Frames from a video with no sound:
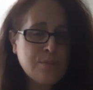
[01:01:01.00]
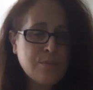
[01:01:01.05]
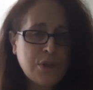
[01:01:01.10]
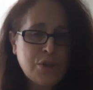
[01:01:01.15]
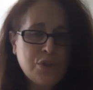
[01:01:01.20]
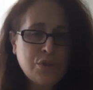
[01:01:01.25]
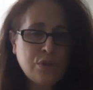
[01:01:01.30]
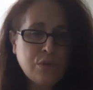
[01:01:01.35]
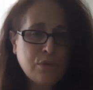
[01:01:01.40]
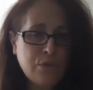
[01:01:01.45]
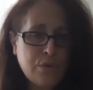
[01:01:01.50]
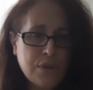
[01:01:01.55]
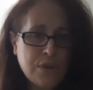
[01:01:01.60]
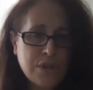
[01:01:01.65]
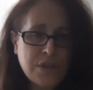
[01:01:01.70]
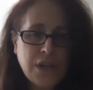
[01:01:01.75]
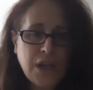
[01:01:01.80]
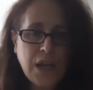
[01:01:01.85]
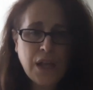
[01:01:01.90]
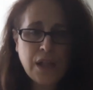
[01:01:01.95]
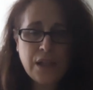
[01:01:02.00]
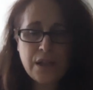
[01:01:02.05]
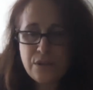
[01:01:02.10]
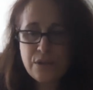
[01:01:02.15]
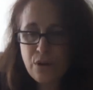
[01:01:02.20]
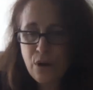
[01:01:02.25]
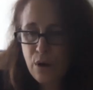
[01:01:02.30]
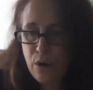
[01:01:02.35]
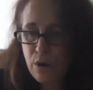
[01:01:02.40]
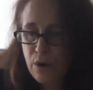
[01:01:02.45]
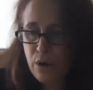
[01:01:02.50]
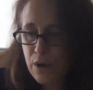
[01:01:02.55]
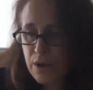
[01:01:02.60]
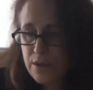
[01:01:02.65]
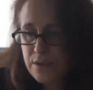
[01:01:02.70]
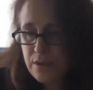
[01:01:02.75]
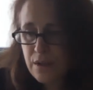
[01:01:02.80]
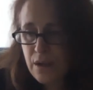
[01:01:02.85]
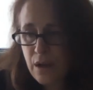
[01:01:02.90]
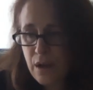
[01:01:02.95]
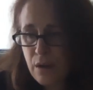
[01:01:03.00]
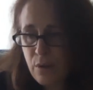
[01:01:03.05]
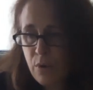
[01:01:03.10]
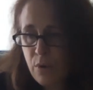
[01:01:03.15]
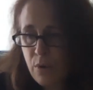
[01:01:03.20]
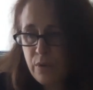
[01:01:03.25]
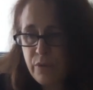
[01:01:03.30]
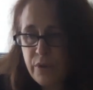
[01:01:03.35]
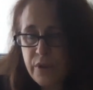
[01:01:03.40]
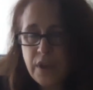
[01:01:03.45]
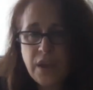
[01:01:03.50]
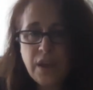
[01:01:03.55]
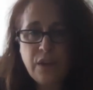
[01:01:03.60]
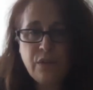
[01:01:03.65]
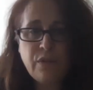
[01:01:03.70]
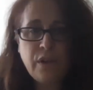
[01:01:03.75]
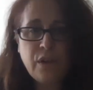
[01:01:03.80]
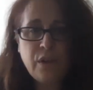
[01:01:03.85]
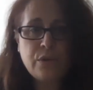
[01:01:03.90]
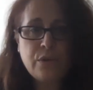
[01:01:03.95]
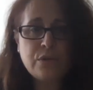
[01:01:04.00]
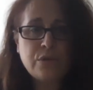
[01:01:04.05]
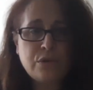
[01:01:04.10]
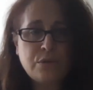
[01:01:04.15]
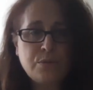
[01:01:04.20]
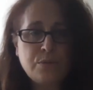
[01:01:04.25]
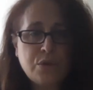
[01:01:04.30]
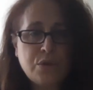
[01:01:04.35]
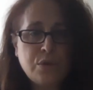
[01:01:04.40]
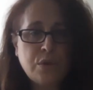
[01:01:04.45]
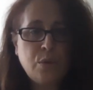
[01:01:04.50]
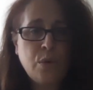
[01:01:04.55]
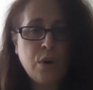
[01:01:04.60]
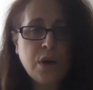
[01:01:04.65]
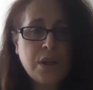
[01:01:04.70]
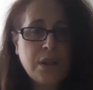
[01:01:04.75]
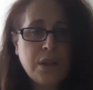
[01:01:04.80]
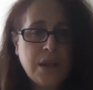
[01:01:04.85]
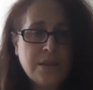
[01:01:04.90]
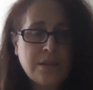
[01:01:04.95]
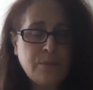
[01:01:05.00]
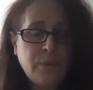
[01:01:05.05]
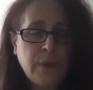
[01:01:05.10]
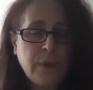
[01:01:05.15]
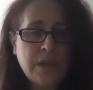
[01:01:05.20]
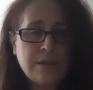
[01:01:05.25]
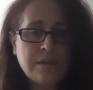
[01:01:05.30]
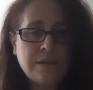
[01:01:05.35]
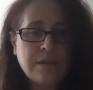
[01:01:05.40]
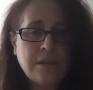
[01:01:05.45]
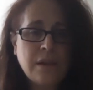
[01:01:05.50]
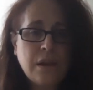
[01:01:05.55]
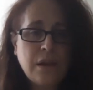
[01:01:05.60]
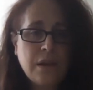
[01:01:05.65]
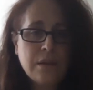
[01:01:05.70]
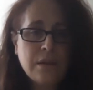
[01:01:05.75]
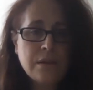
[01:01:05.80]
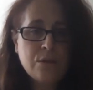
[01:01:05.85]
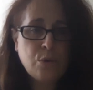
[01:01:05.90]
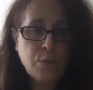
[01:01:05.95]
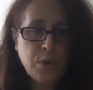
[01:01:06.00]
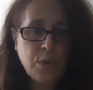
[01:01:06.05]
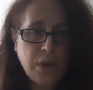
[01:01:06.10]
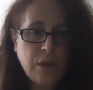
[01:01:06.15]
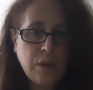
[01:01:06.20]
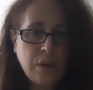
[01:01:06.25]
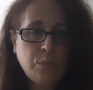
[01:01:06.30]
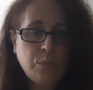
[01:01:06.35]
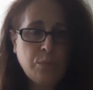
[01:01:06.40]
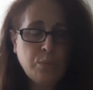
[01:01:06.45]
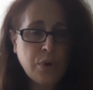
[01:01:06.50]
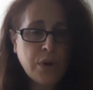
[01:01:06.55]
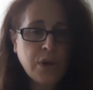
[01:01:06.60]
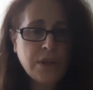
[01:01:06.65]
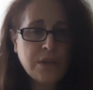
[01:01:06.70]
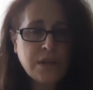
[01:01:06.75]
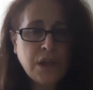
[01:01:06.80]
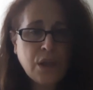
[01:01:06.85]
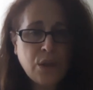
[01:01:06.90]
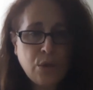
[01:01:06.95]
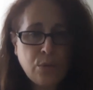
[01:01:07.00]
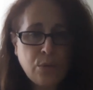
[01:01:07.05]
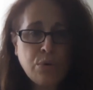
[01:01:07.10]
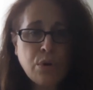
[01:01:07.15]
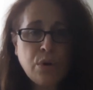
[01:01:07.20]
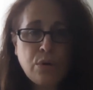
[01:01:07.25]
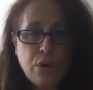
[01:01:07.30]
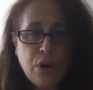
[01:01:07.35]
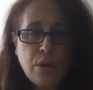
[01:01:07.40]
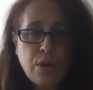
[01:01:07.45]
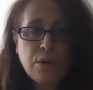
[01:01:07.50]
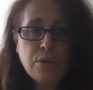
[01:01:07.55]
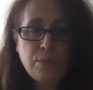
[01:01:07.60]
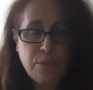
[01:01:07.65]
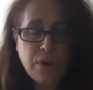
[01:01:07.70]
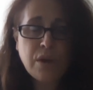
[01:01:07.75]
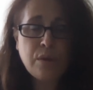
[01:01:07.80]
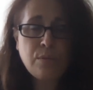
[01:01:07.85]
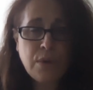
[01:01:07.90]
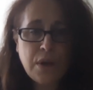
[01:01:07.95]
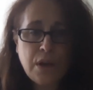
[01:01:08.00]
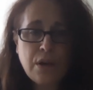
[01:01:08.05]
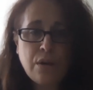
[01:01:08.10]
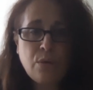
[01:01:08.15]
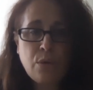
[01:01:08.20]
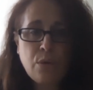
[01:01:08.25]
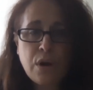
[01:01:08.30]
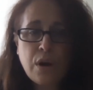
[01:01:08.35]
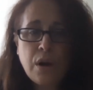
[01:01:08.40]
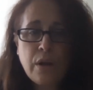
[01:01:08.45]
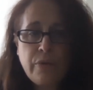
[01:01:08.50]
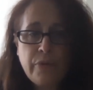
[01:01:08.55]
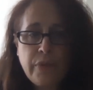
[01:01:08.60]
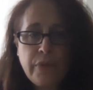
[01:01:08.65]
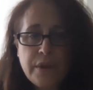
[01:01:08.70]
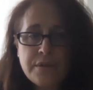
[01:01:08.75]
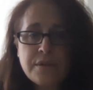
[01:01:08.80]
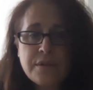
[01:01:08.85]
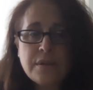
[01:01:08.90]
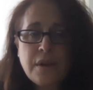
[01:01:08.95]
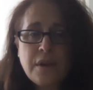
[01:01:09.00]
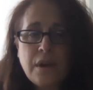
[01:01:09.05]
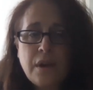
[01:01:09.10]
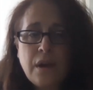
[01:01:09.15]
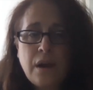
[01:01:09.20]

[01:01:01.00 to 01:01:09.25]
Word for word: Mitchell, of course, at ILSR is one of the key fellows who's been doing work in that space. So we'll be putting together a program committee to work on this.